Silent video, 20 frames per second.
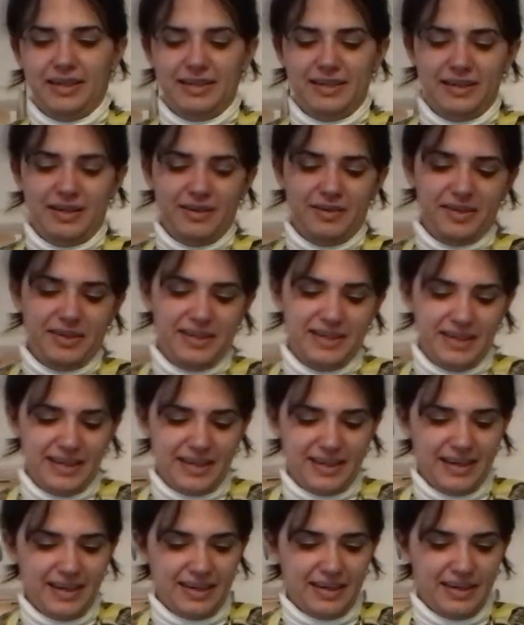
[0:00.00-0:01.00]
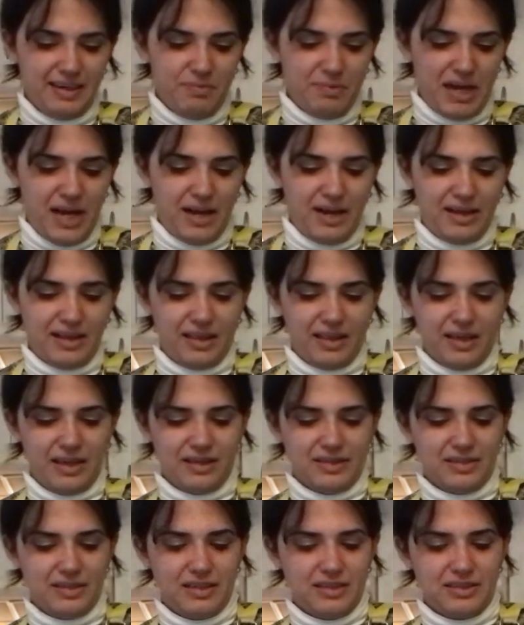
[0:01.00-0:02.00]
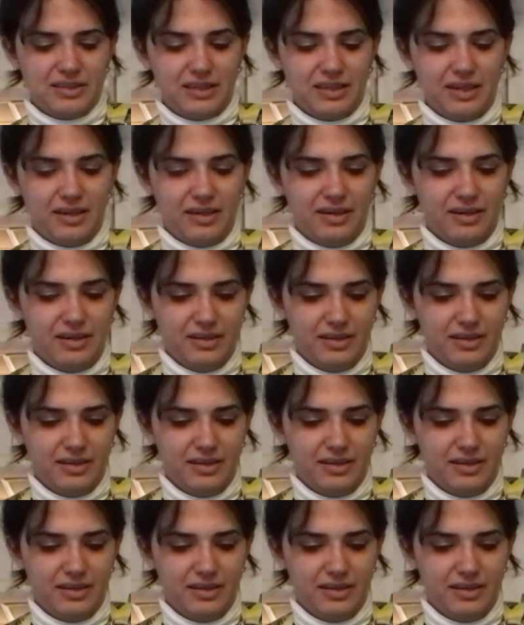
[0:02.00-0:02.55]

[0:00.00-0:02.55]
No, I can't keep adding things into here.